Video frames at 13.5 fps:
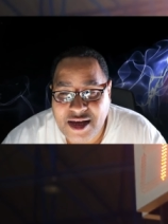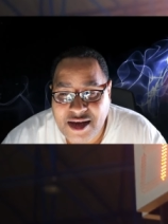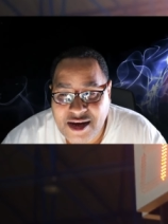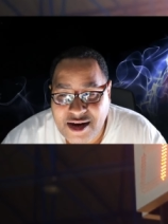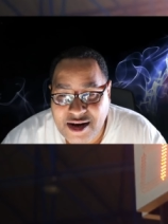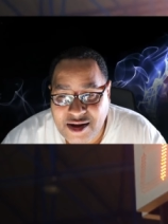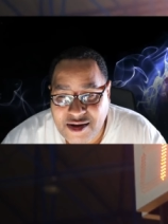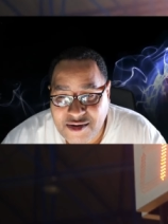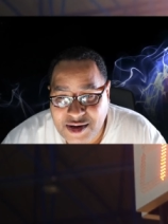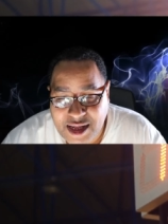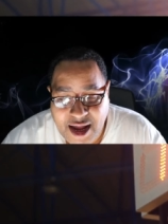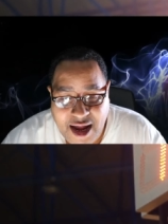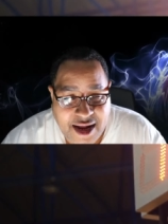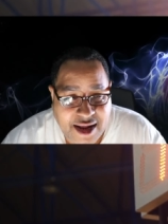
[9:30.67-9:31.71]
You know, it's
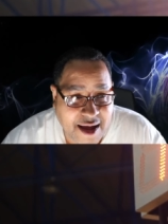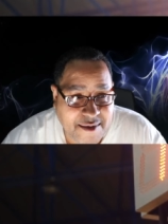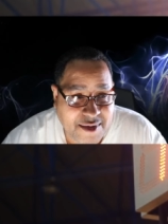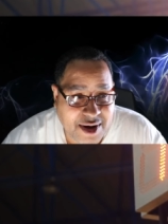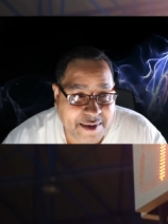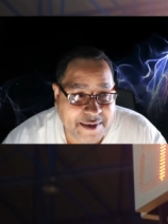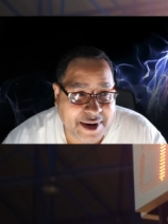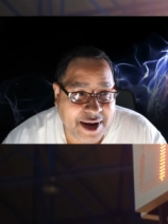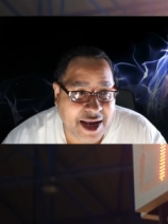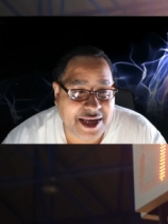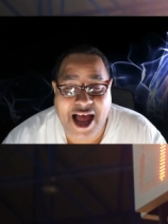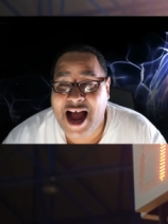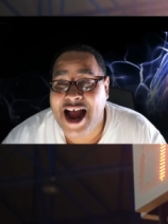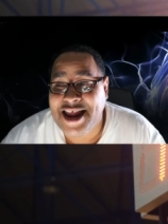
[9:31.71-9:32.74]
not that much. I mean, it's
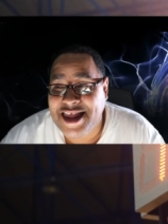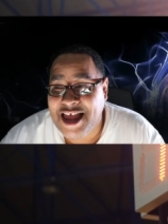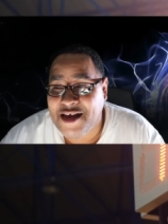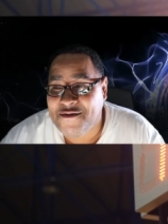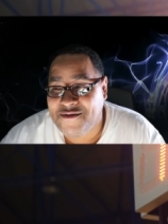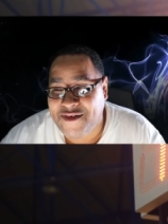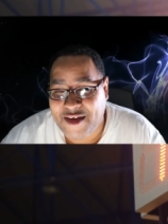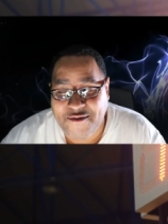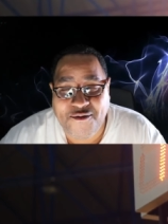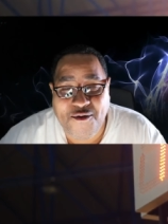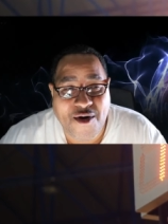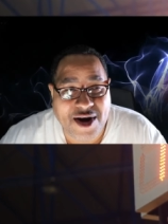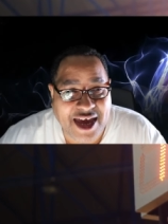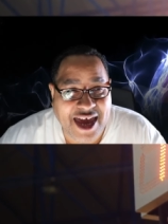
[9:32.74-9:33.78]
high depth, like
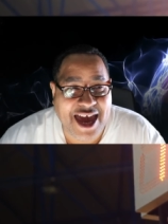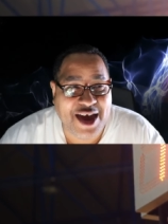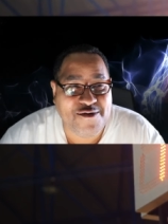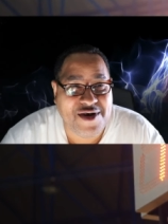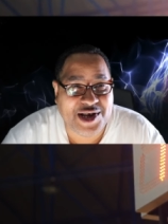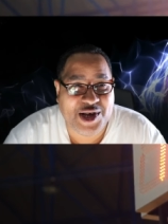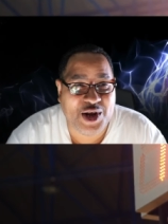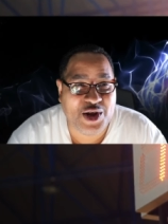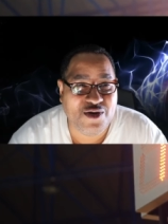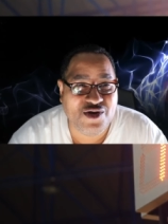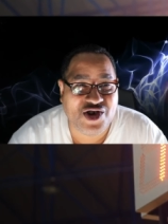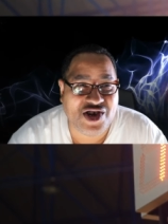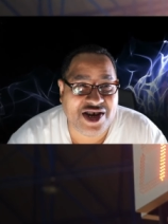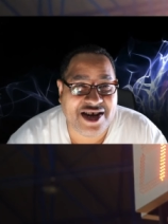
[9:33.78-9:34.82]
4K
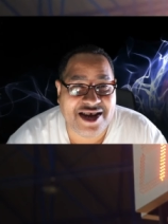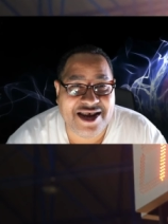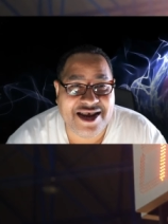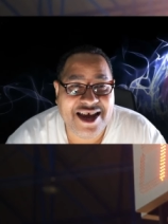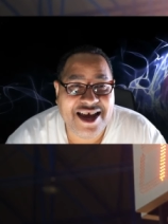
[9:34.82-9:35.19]
resolution